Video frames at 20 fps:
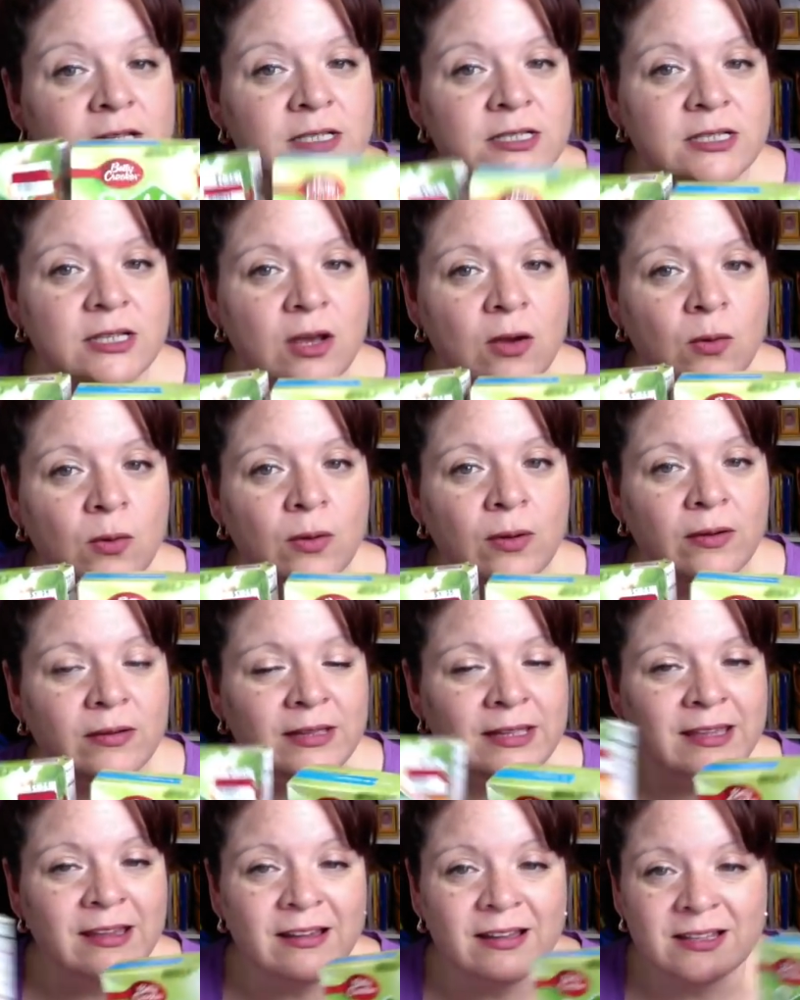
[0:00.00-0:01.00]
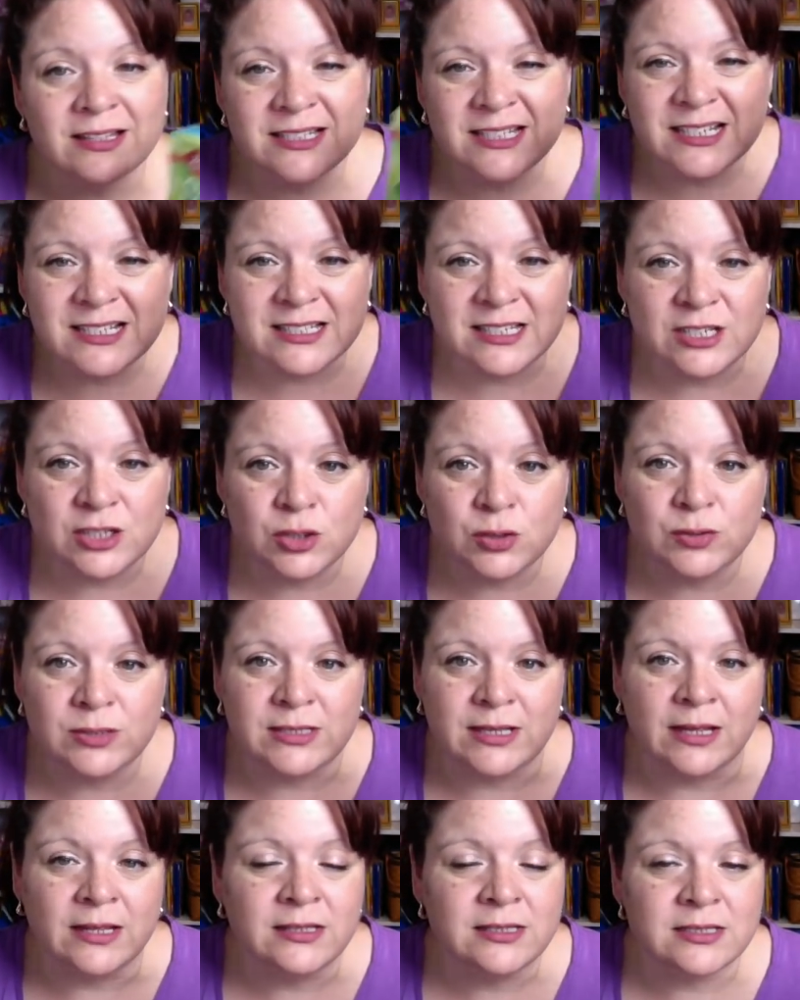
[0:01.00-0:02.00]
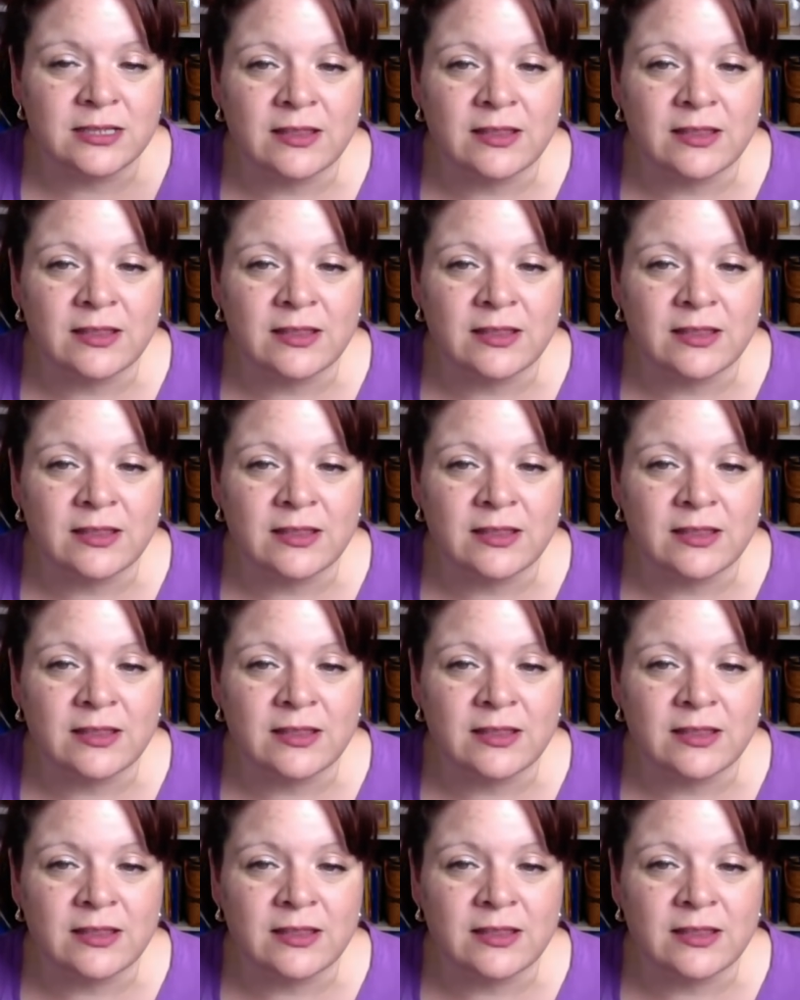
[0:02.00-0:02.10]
So yeah, 62 cents.